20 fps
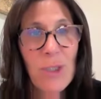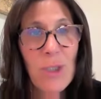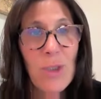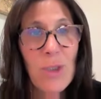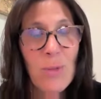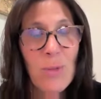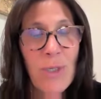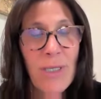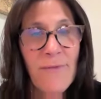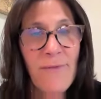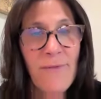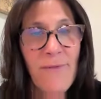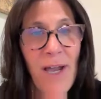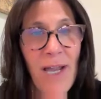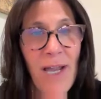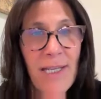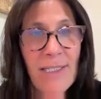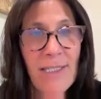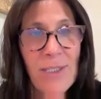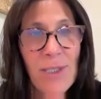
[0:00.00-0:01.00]
you can
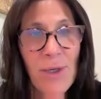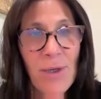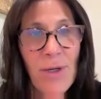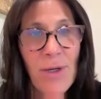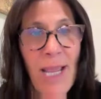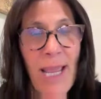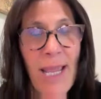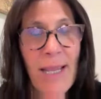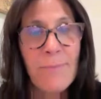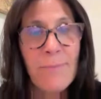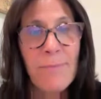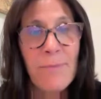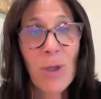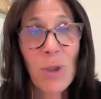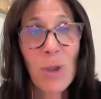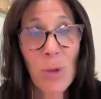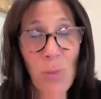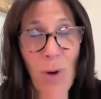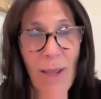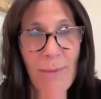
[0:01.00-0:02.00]
find her at
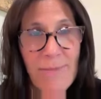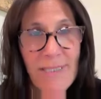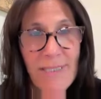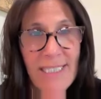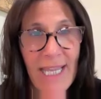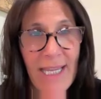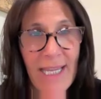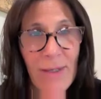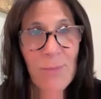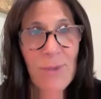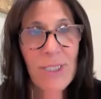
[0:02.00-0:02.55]
her website,